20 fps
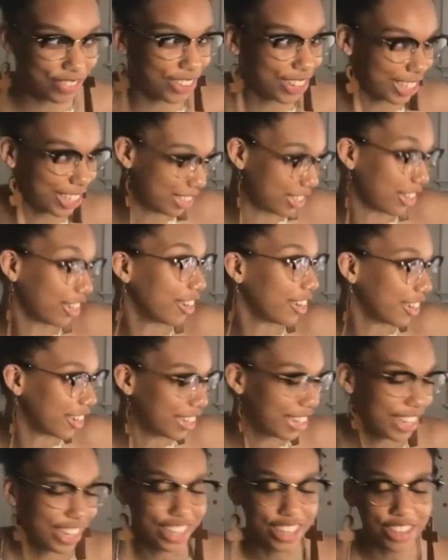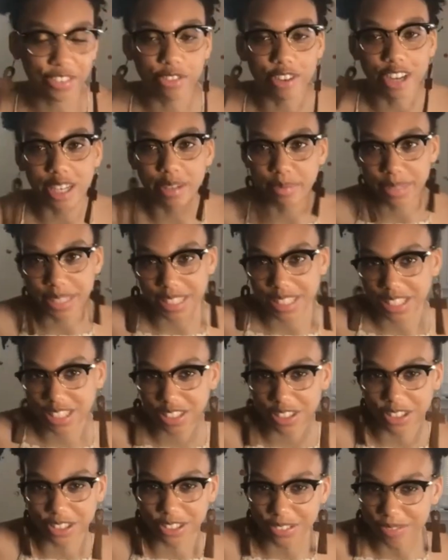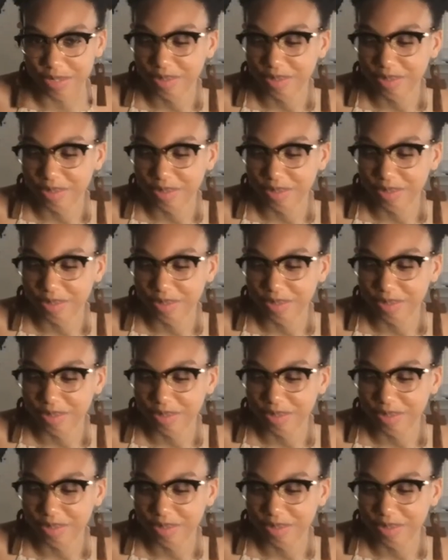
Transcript: plus her with me. So,